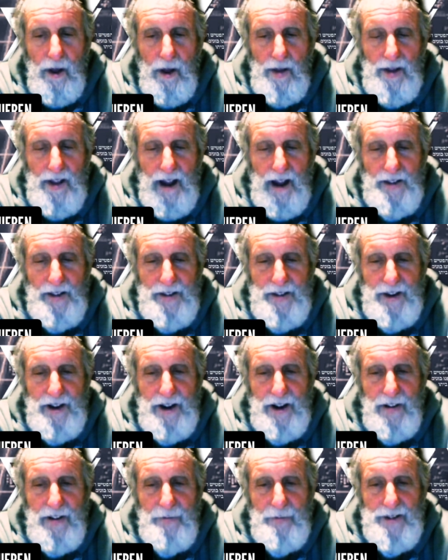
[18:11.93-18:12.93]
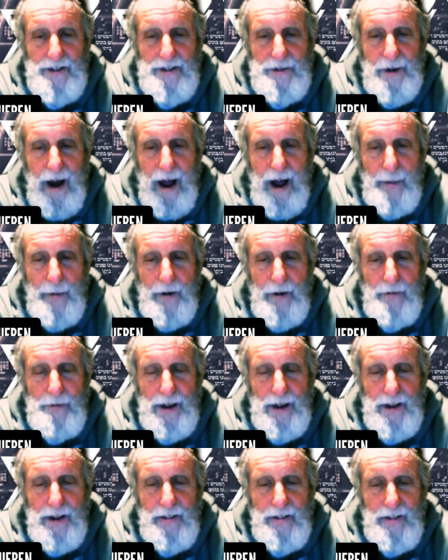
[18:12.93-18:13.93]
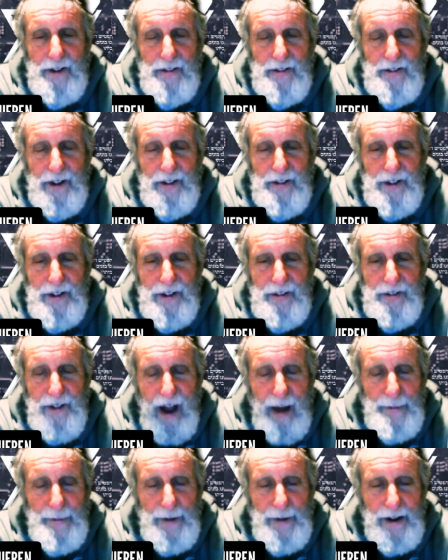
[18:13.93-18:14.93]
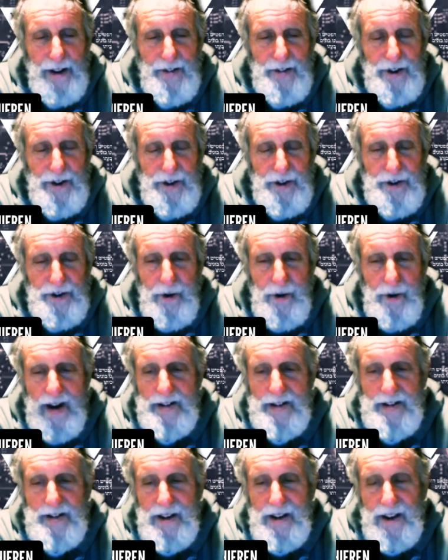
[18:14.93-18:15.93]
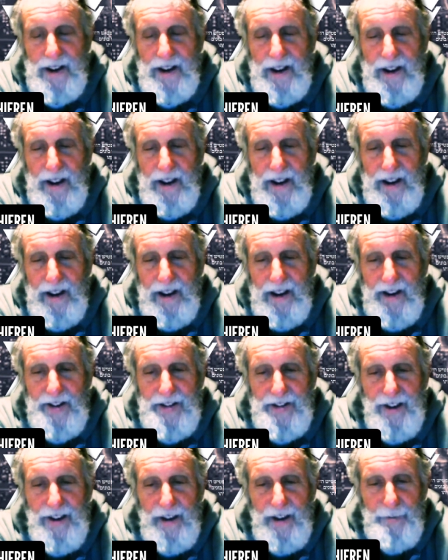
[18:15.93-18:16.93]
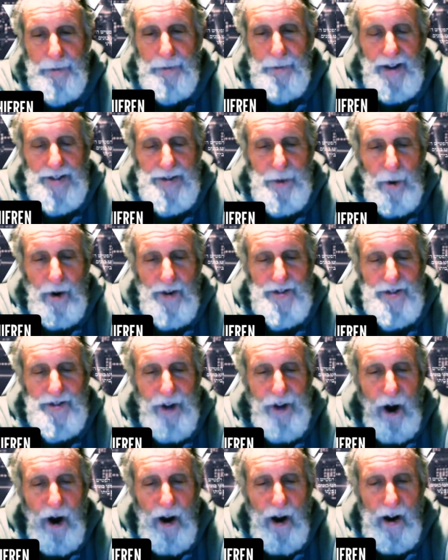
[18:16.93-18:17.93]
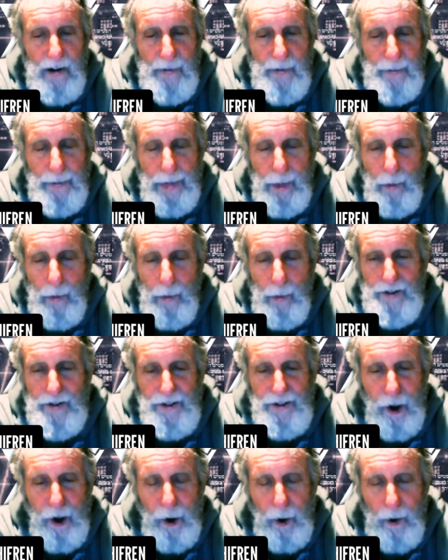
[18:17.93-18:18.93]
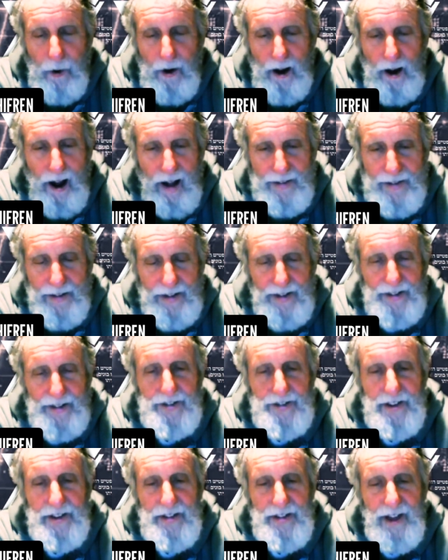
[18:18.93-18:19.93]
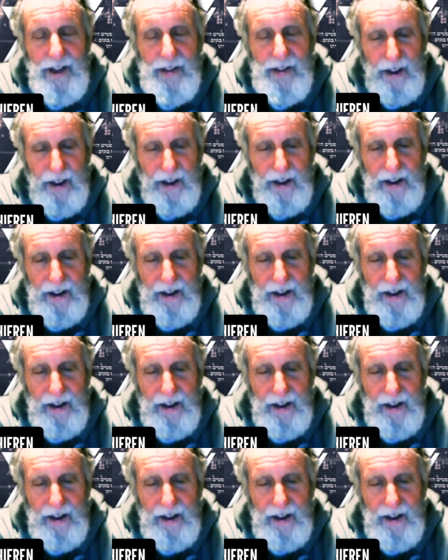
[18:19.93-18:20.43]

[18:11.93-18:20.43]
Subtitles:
idea of Mitzrayim, of confinement and constraint, is a place where it's dark, where there's no godliness, nothing